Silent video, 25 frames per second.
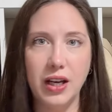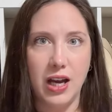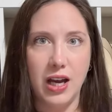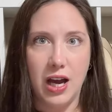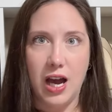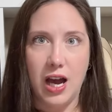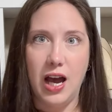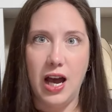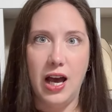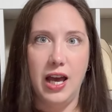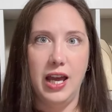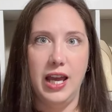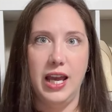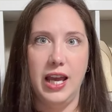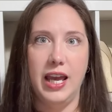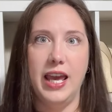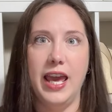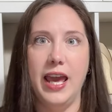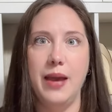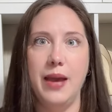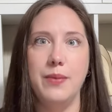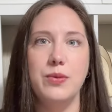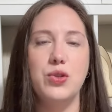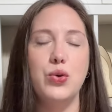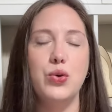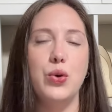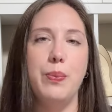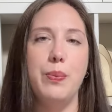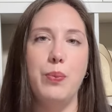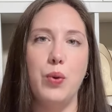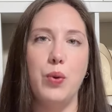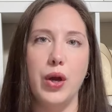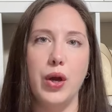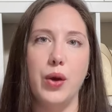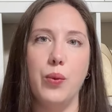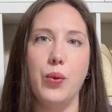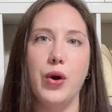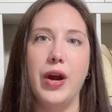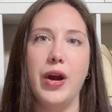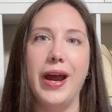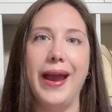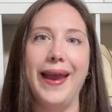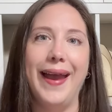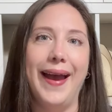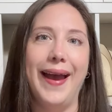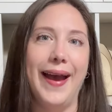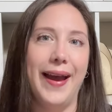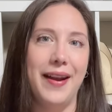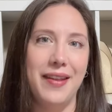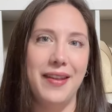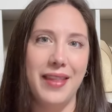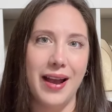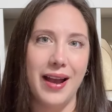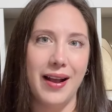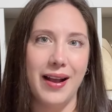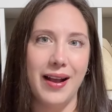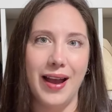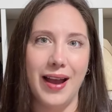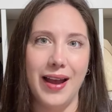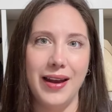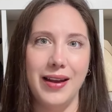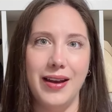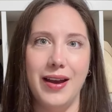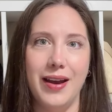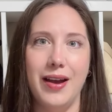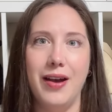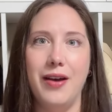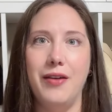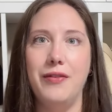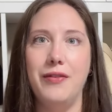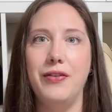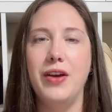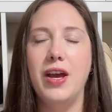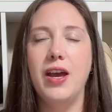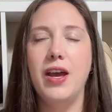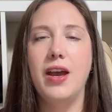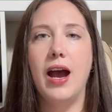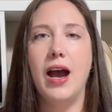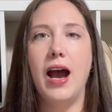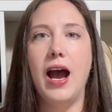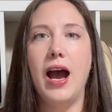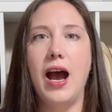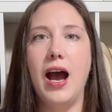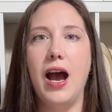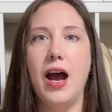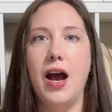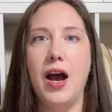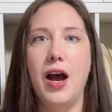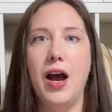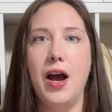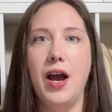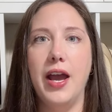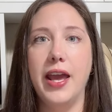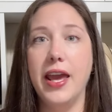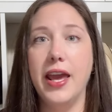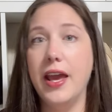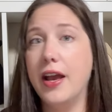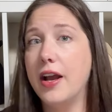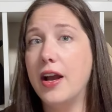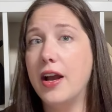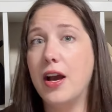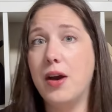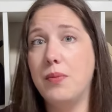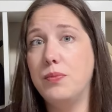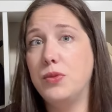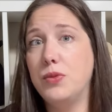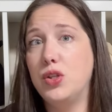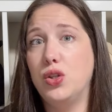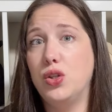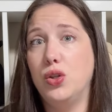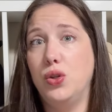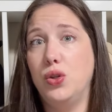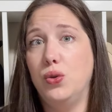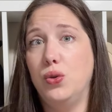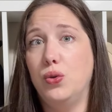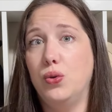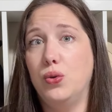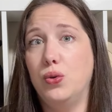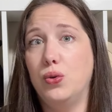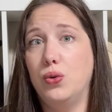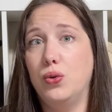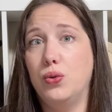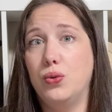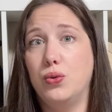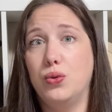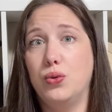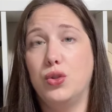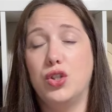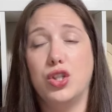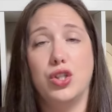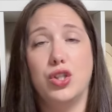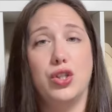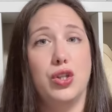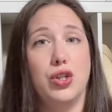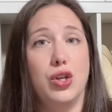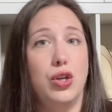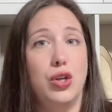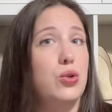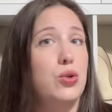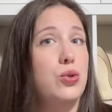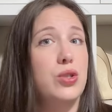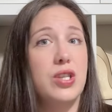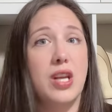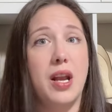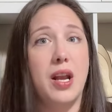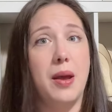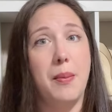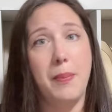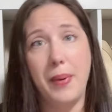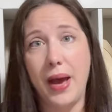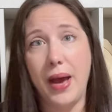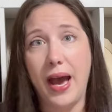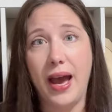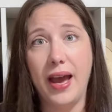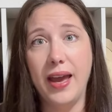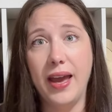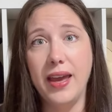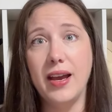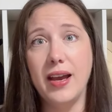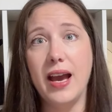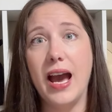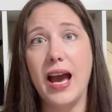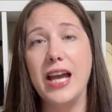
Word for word: uh, it came to a point where I had that kind of uh, income to just use on a bag.